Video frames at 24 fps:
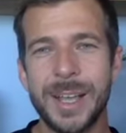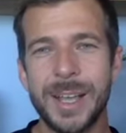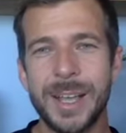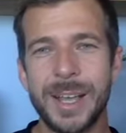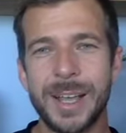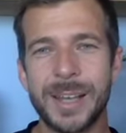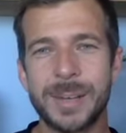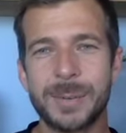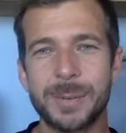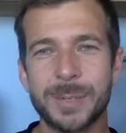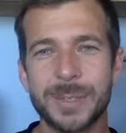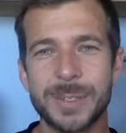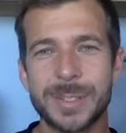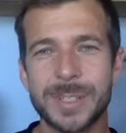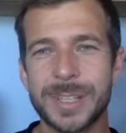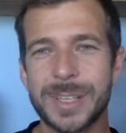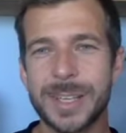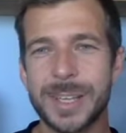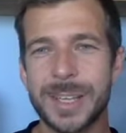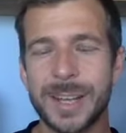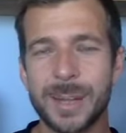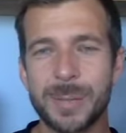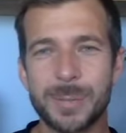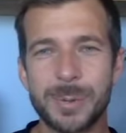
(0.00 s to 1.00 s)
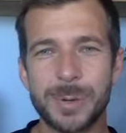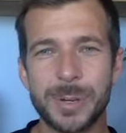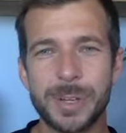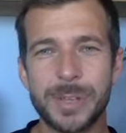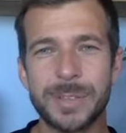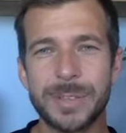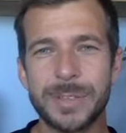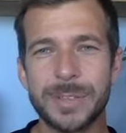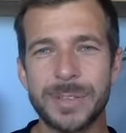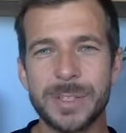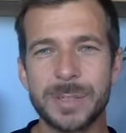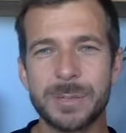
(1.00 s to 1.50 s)
And once again, I pray
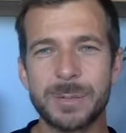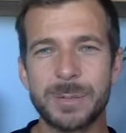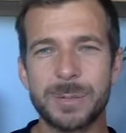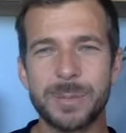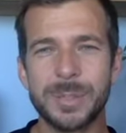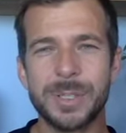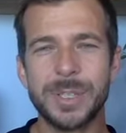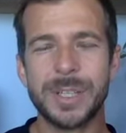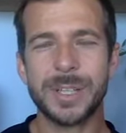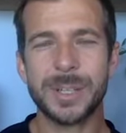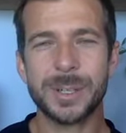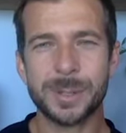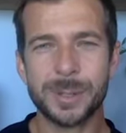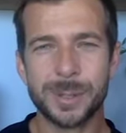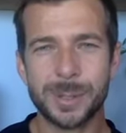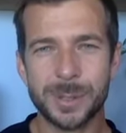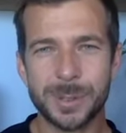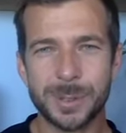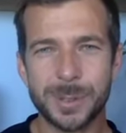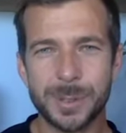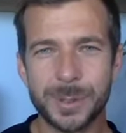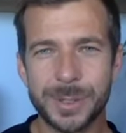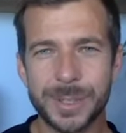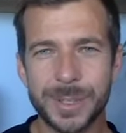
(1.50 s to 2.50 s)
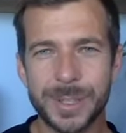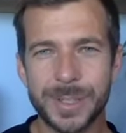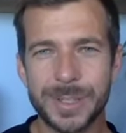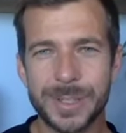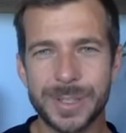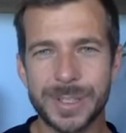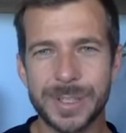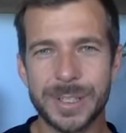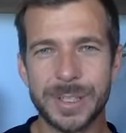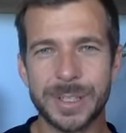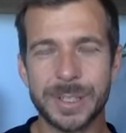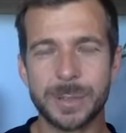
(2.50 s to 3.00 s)
that this will be a glorious
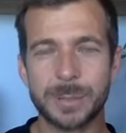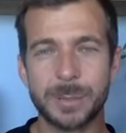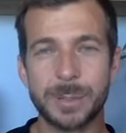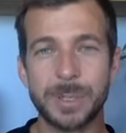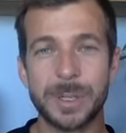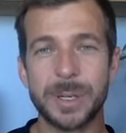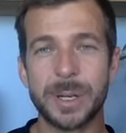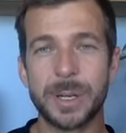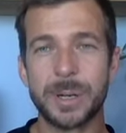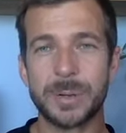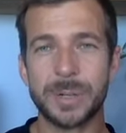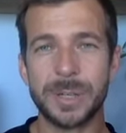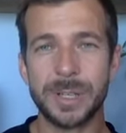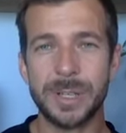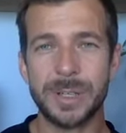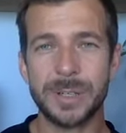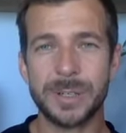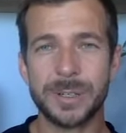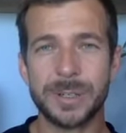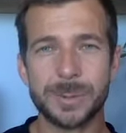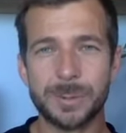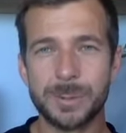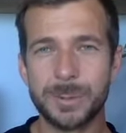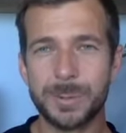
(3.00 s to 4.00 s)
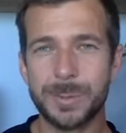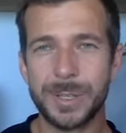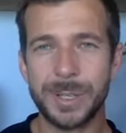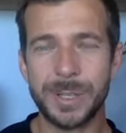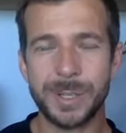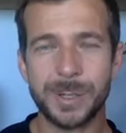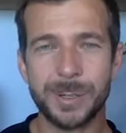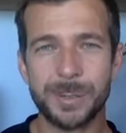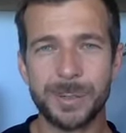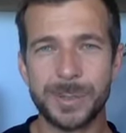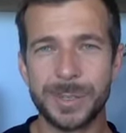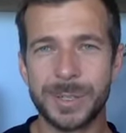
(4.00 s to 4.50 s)
year where our ears will be
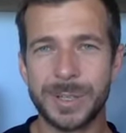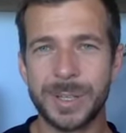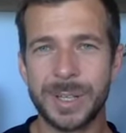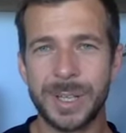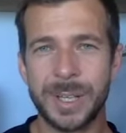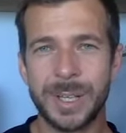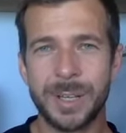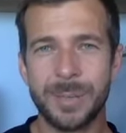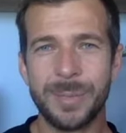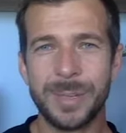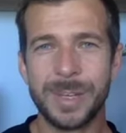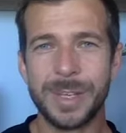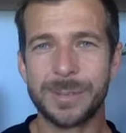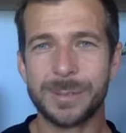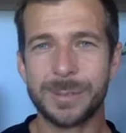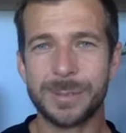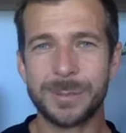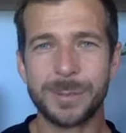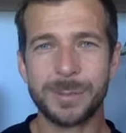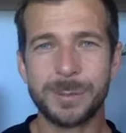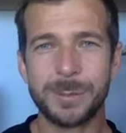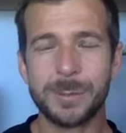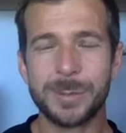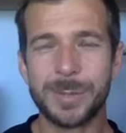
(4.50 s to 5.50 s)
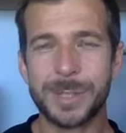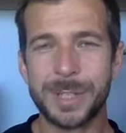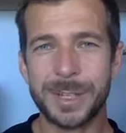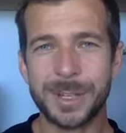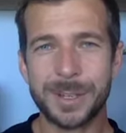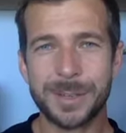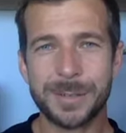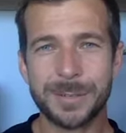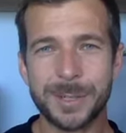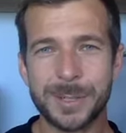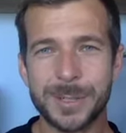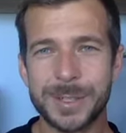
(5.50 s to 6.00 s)
open. Man, we will
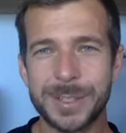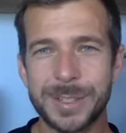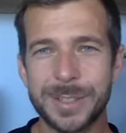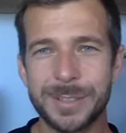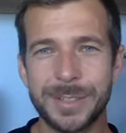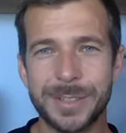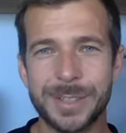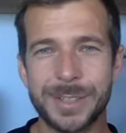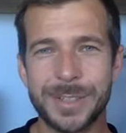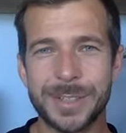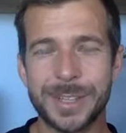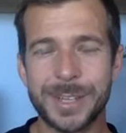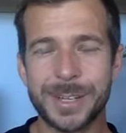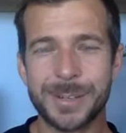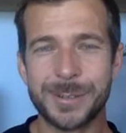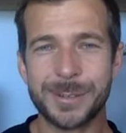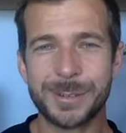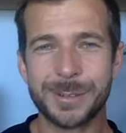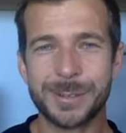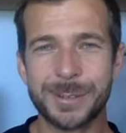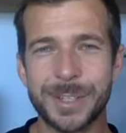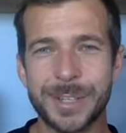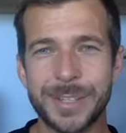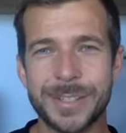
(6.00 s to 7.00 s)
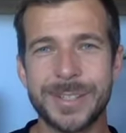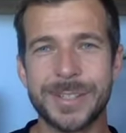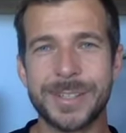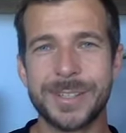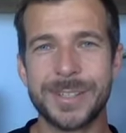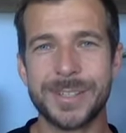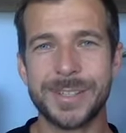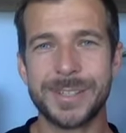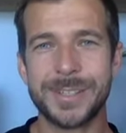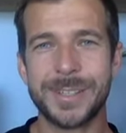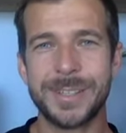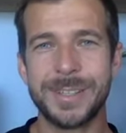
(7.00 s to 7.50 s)
become those living sacrifices,
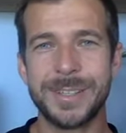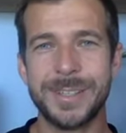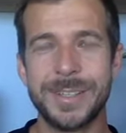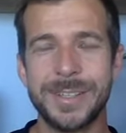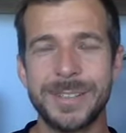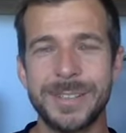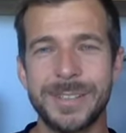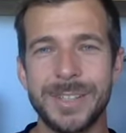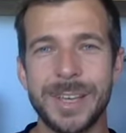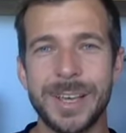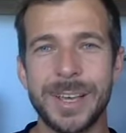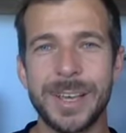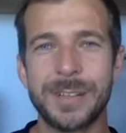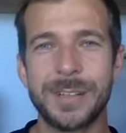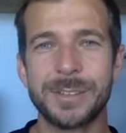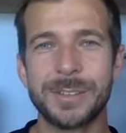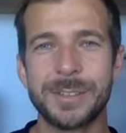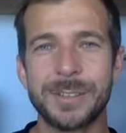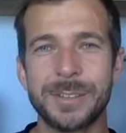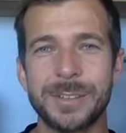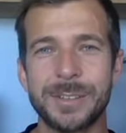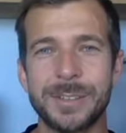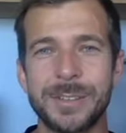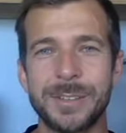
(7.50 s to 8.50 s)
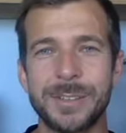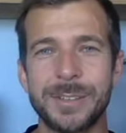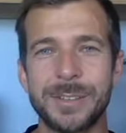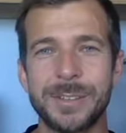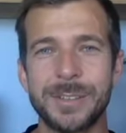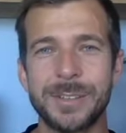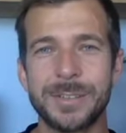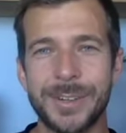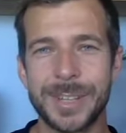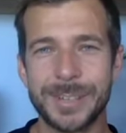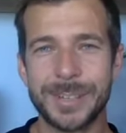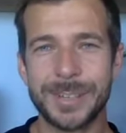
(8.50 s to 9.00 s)
just living out the
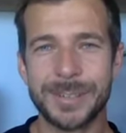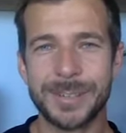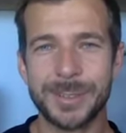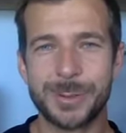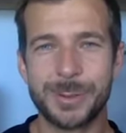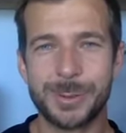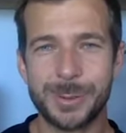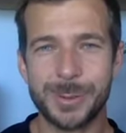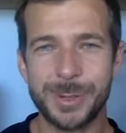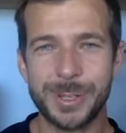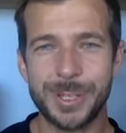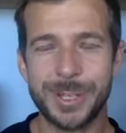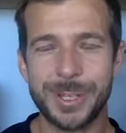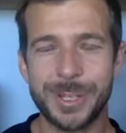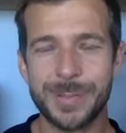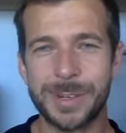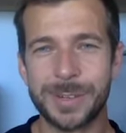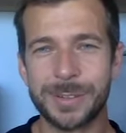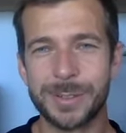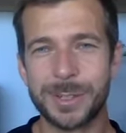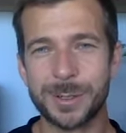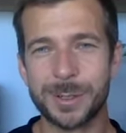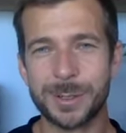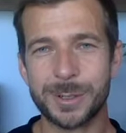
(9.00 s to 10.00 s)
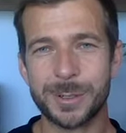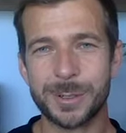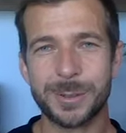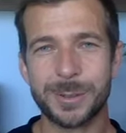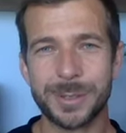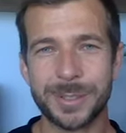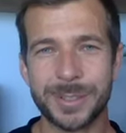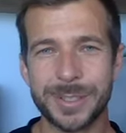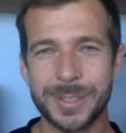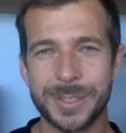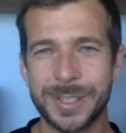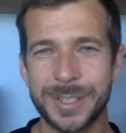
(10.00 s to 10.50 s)
heart and the dream of our
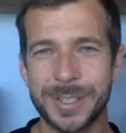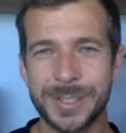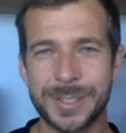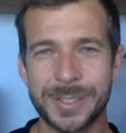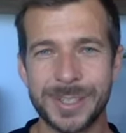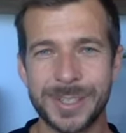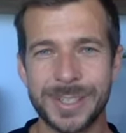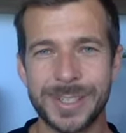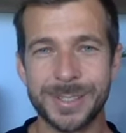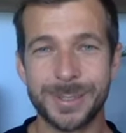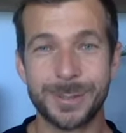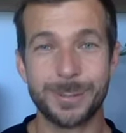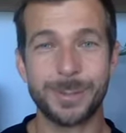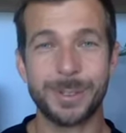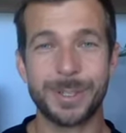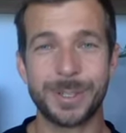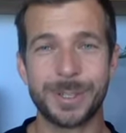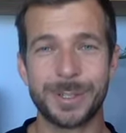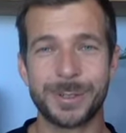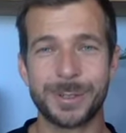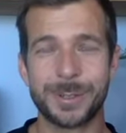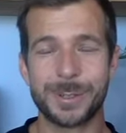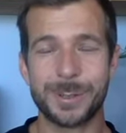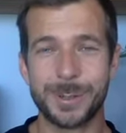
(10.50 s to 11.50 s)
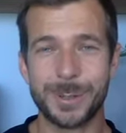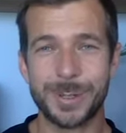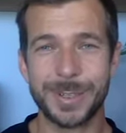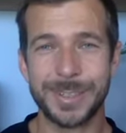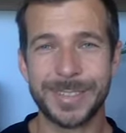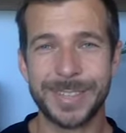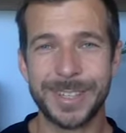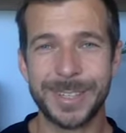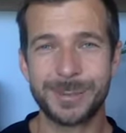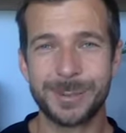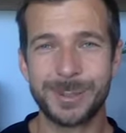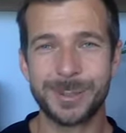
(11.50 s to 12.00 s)
glorious King Jesus. What a joy
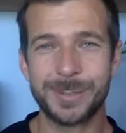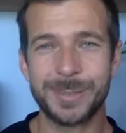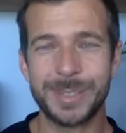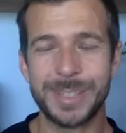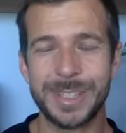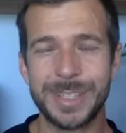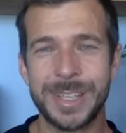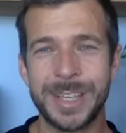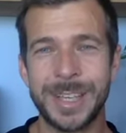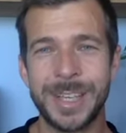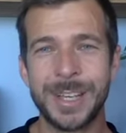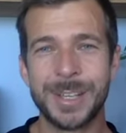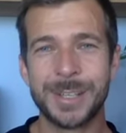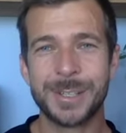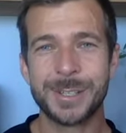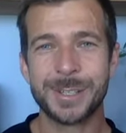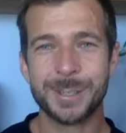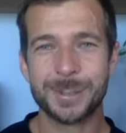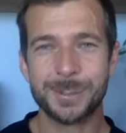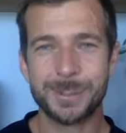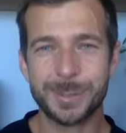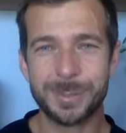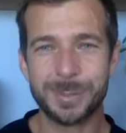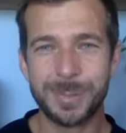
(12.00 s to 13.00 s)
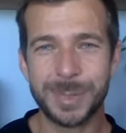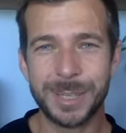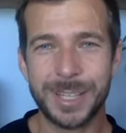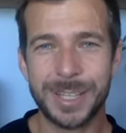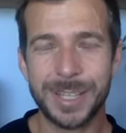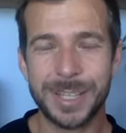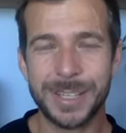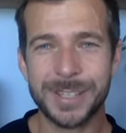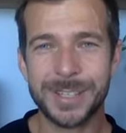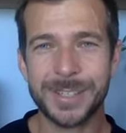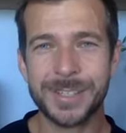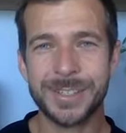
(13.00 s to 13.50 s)
that will be. So we
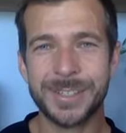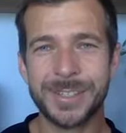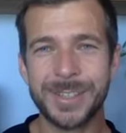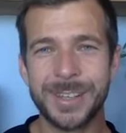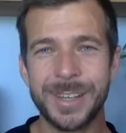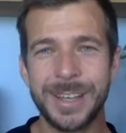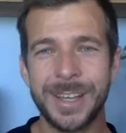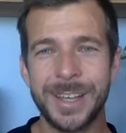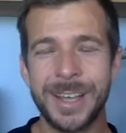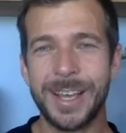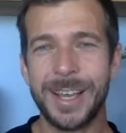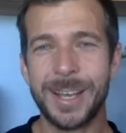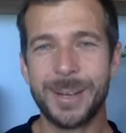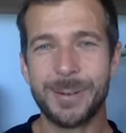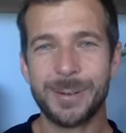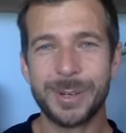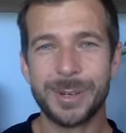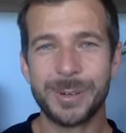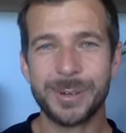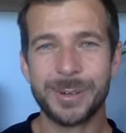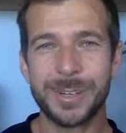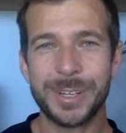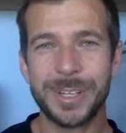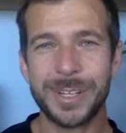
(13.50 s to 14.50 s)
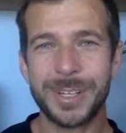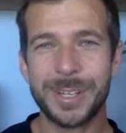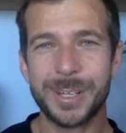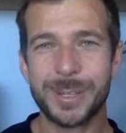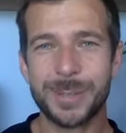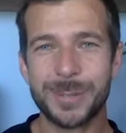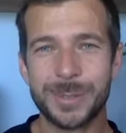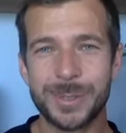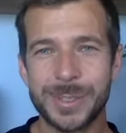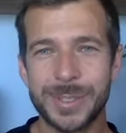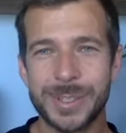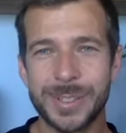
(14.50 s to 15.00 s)
bless you, and we really hope
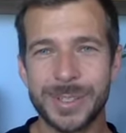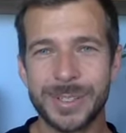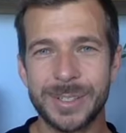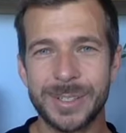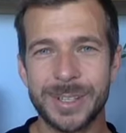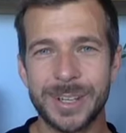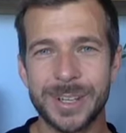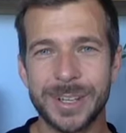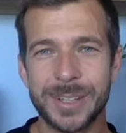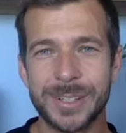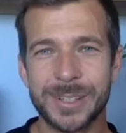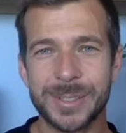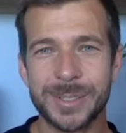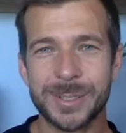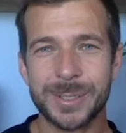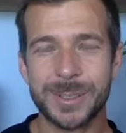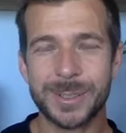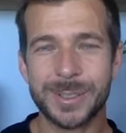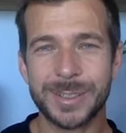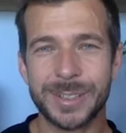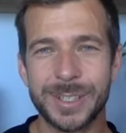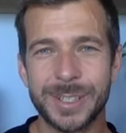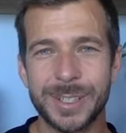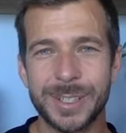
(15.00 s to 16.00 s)
to see you guys soon.